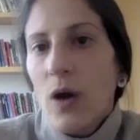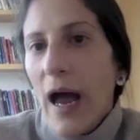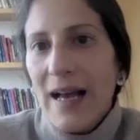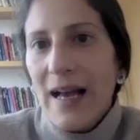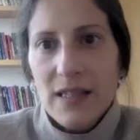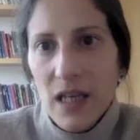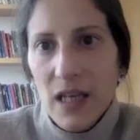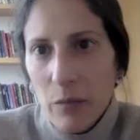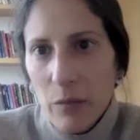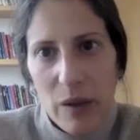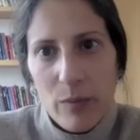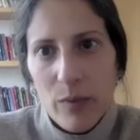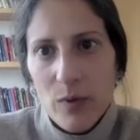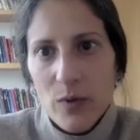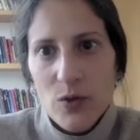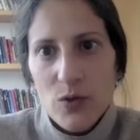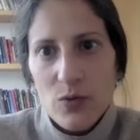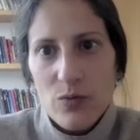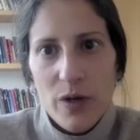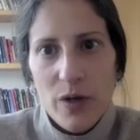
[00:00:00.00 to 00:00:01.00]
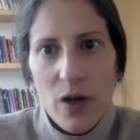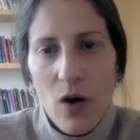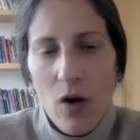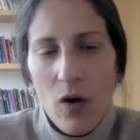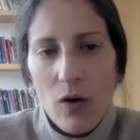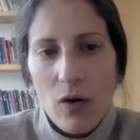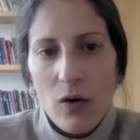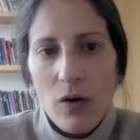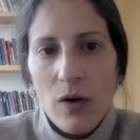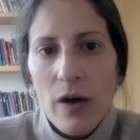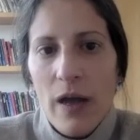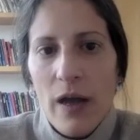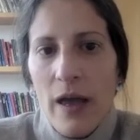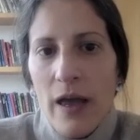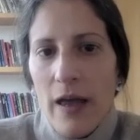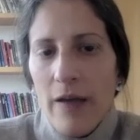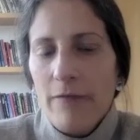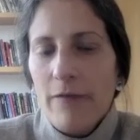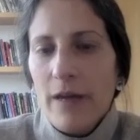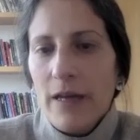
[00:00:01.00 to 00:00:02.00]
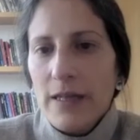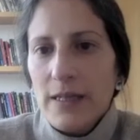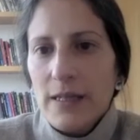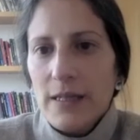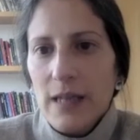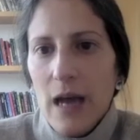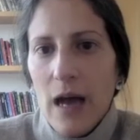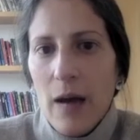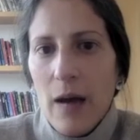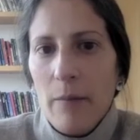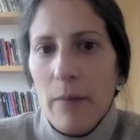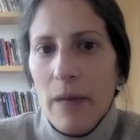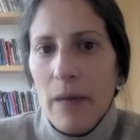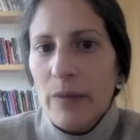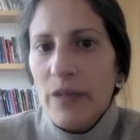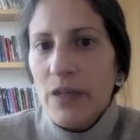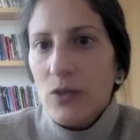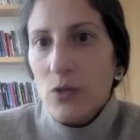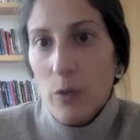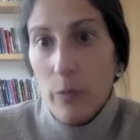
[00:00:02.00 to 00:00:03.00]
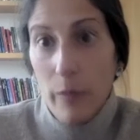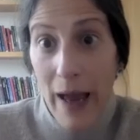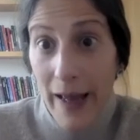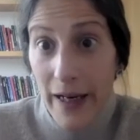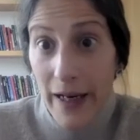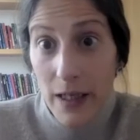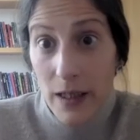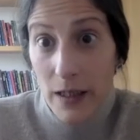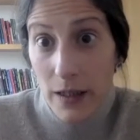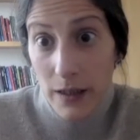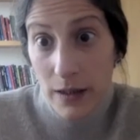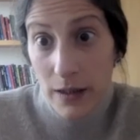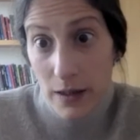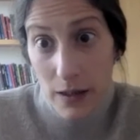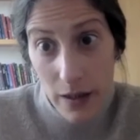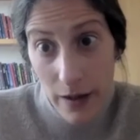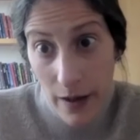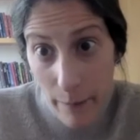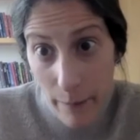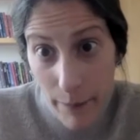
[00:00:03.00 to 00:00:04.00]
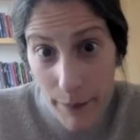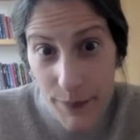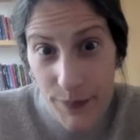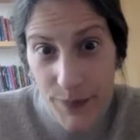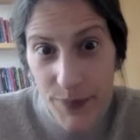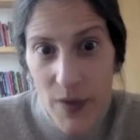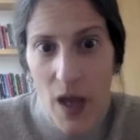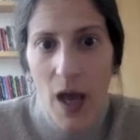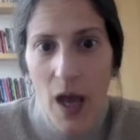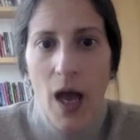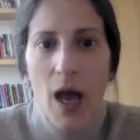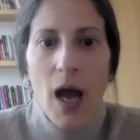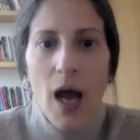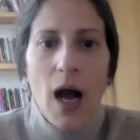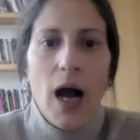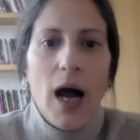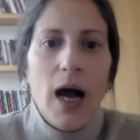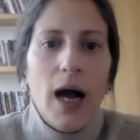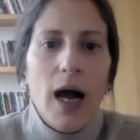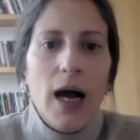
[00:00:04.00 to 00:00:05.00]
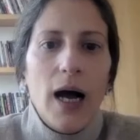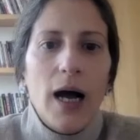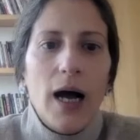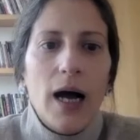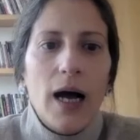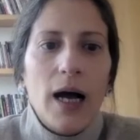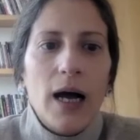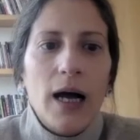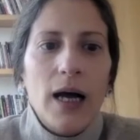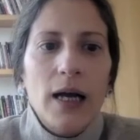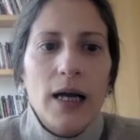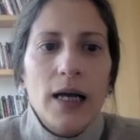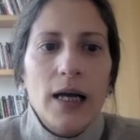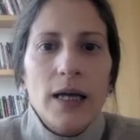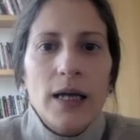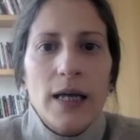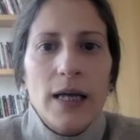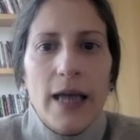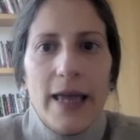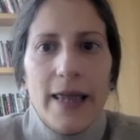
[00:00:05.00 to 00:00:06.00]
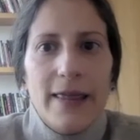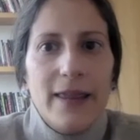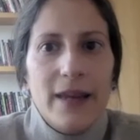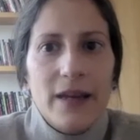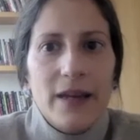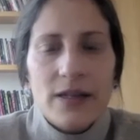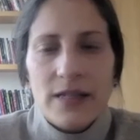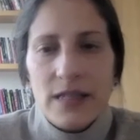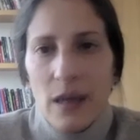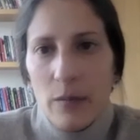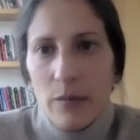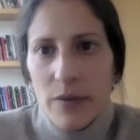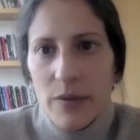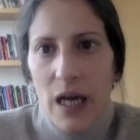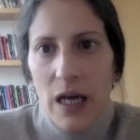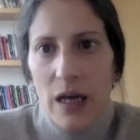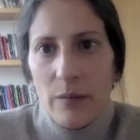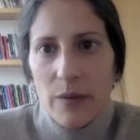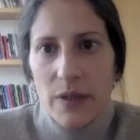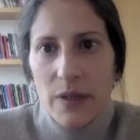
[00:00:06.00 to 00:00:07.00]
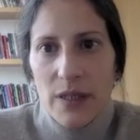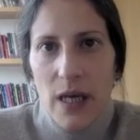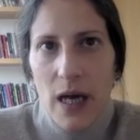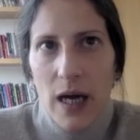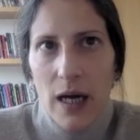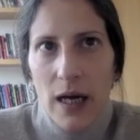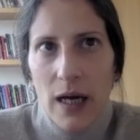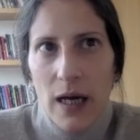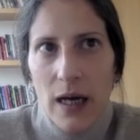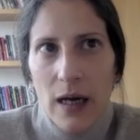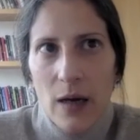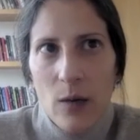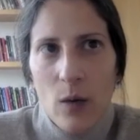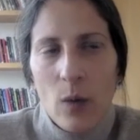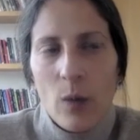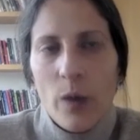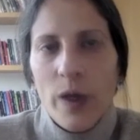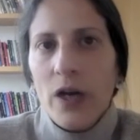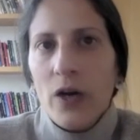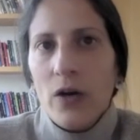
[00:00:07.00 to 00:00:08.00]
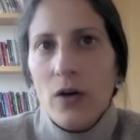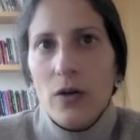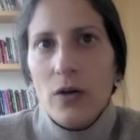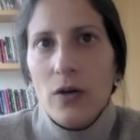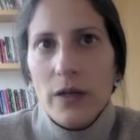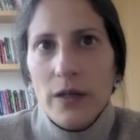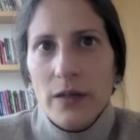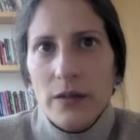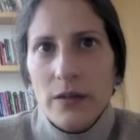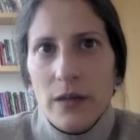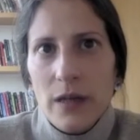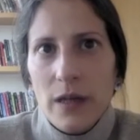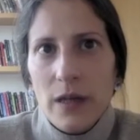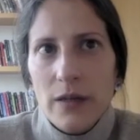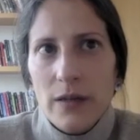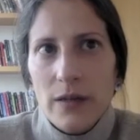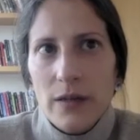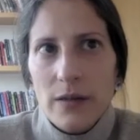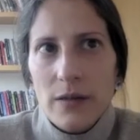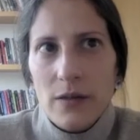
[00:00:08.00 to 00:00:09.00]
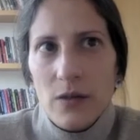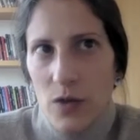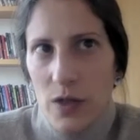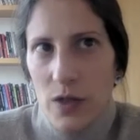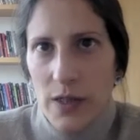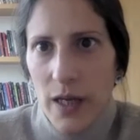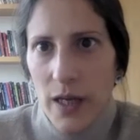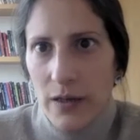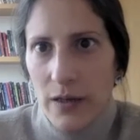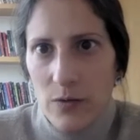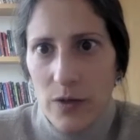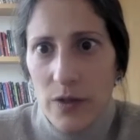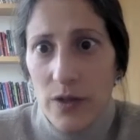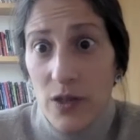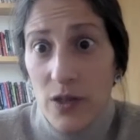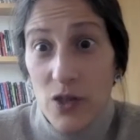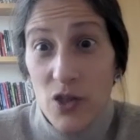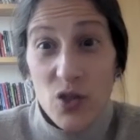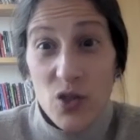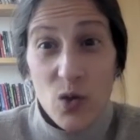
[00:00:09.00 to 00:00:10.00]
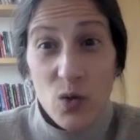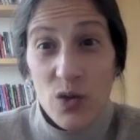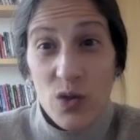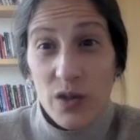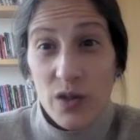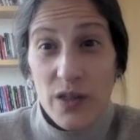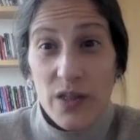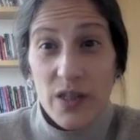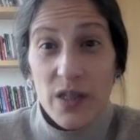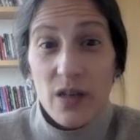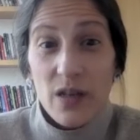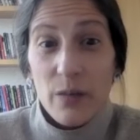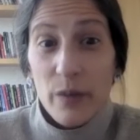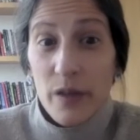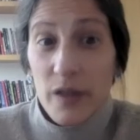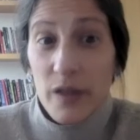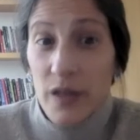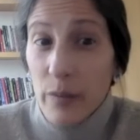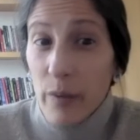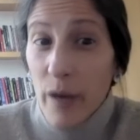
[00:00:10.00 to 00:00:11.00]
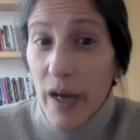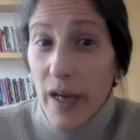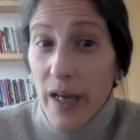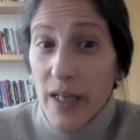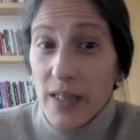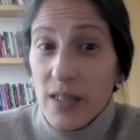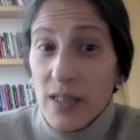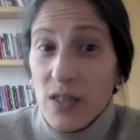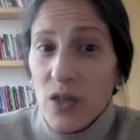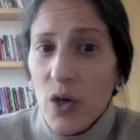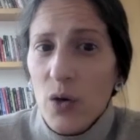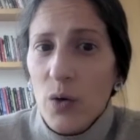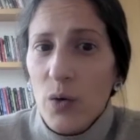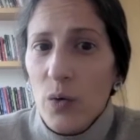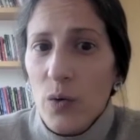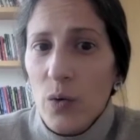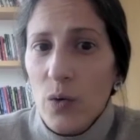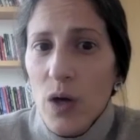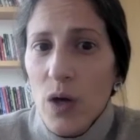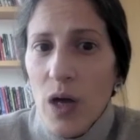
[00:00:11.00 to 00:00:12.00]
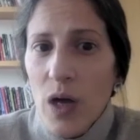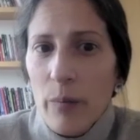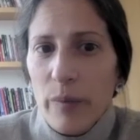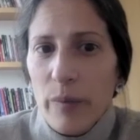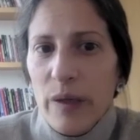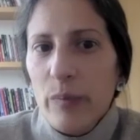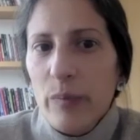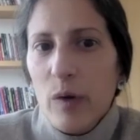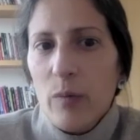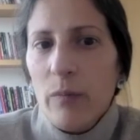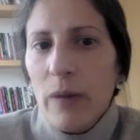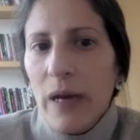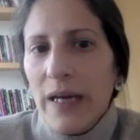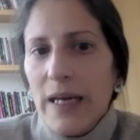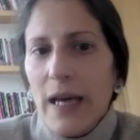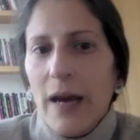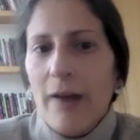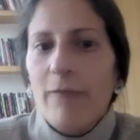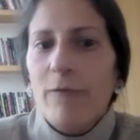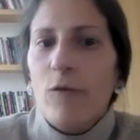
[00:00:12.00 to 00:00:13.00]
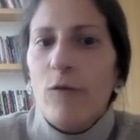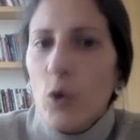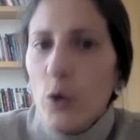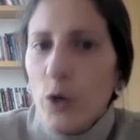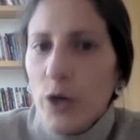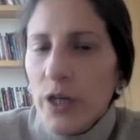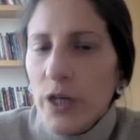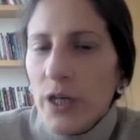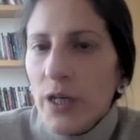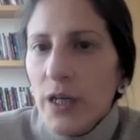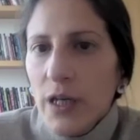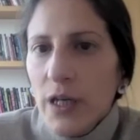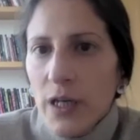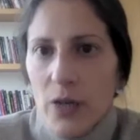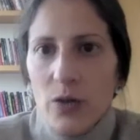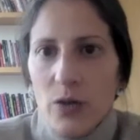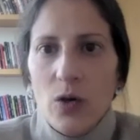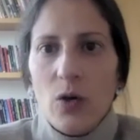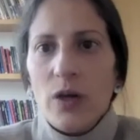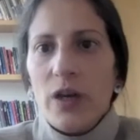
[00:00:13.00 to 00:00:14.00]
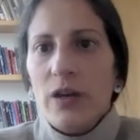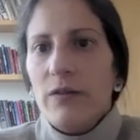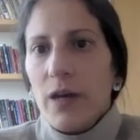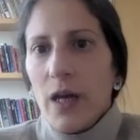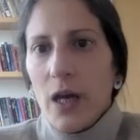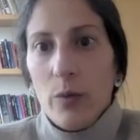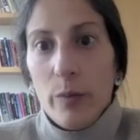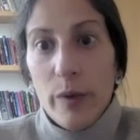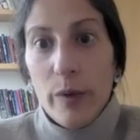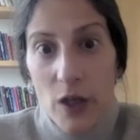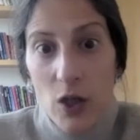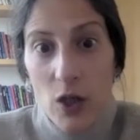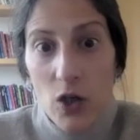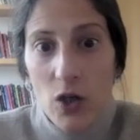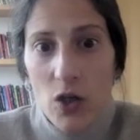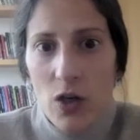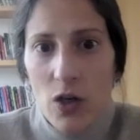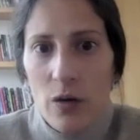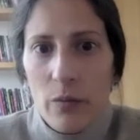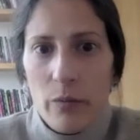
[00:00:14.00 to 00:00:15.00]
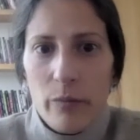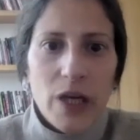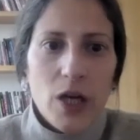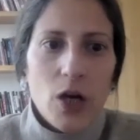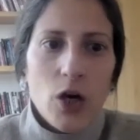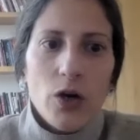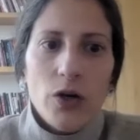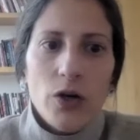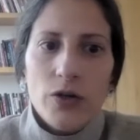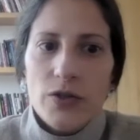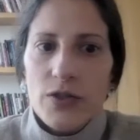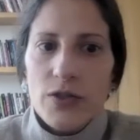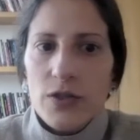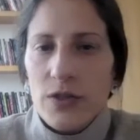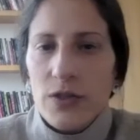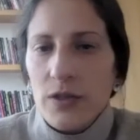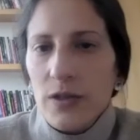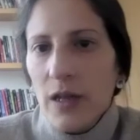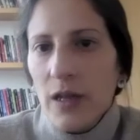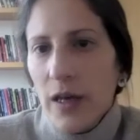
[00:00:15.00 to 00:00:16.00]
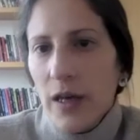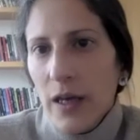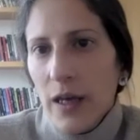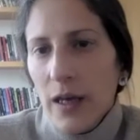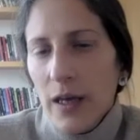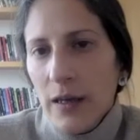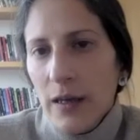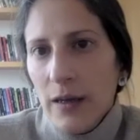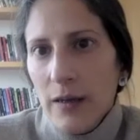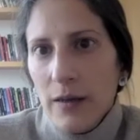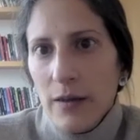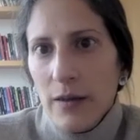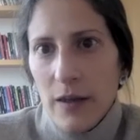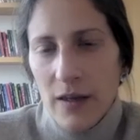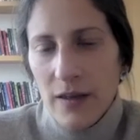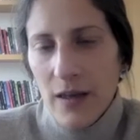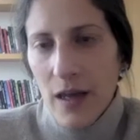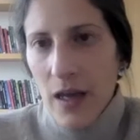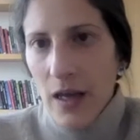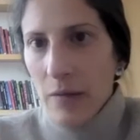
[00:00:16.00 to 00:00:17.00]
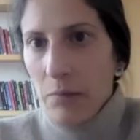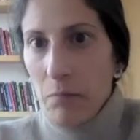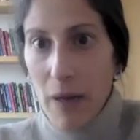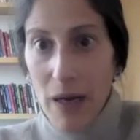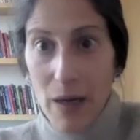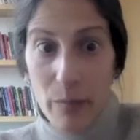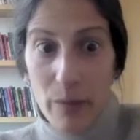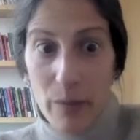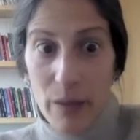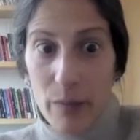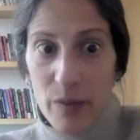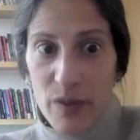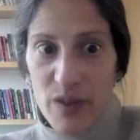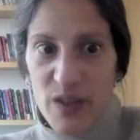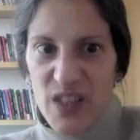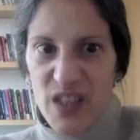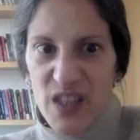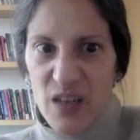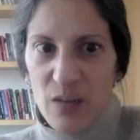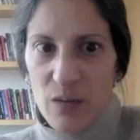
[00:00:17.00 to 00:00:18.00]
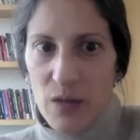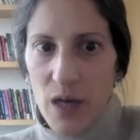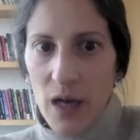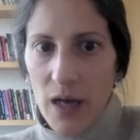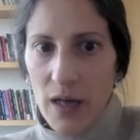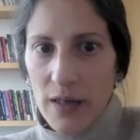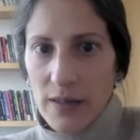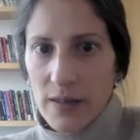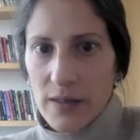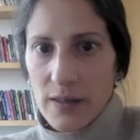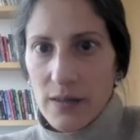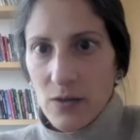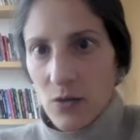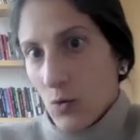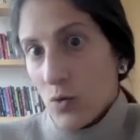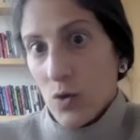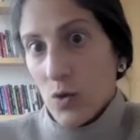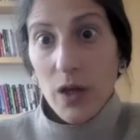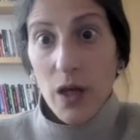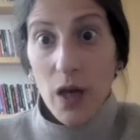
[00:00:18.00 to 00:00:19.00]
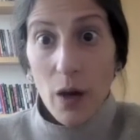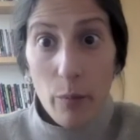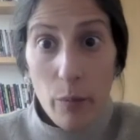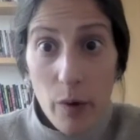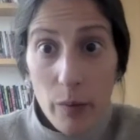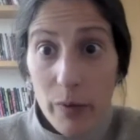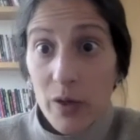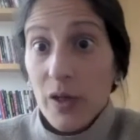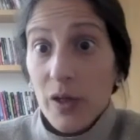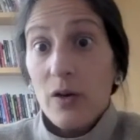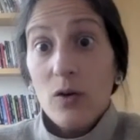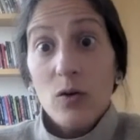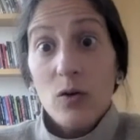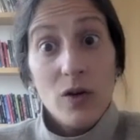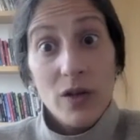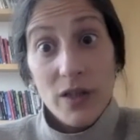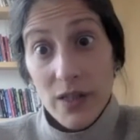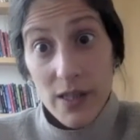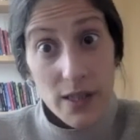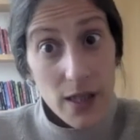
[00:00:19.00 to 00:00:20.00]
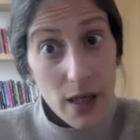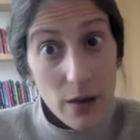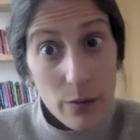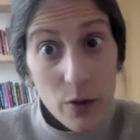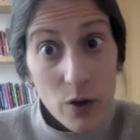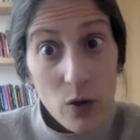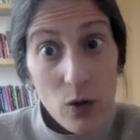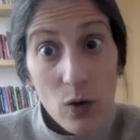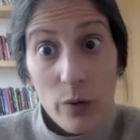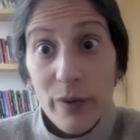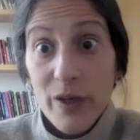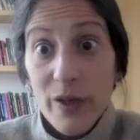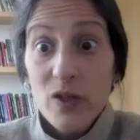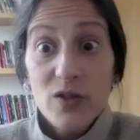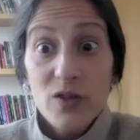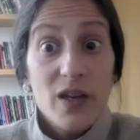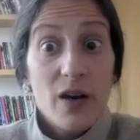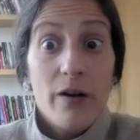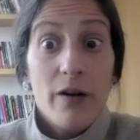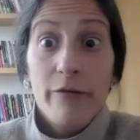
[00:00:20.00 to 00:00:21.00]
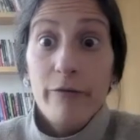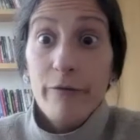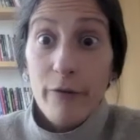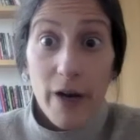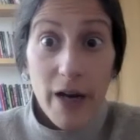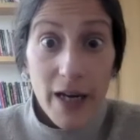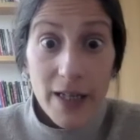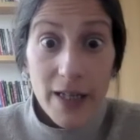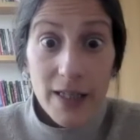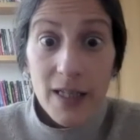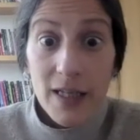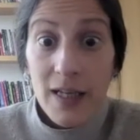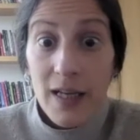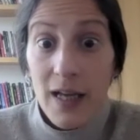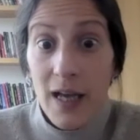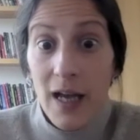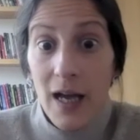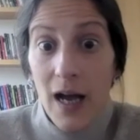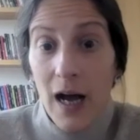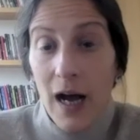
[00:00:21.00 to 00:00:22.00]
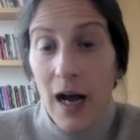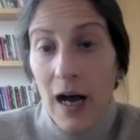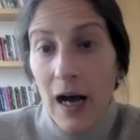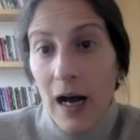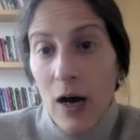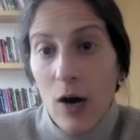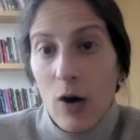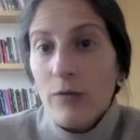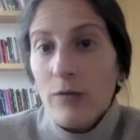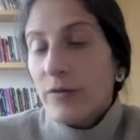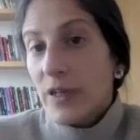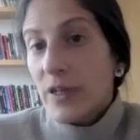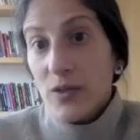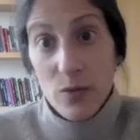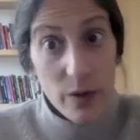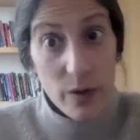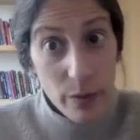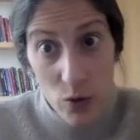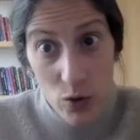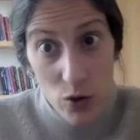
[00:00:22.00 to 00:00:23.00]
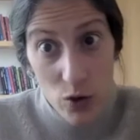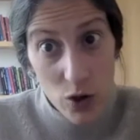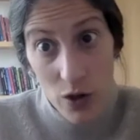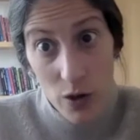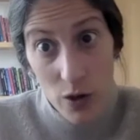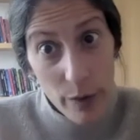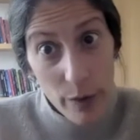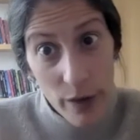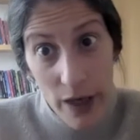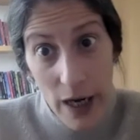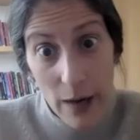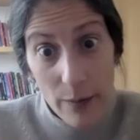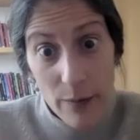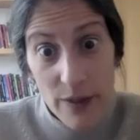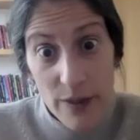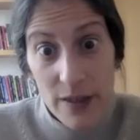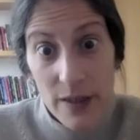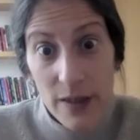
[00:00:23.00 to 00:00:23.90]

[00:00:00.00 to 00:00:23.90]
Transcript: asking people to recall events that might be traumatic to them uh, there's sometimes uh, what we call in, in social science research social desirability bias so people might avoid you know, giving an opinion because they think that it might be perceived as socially unpopular or undesirable, or because they're afraid uh, of retribution, perhaps.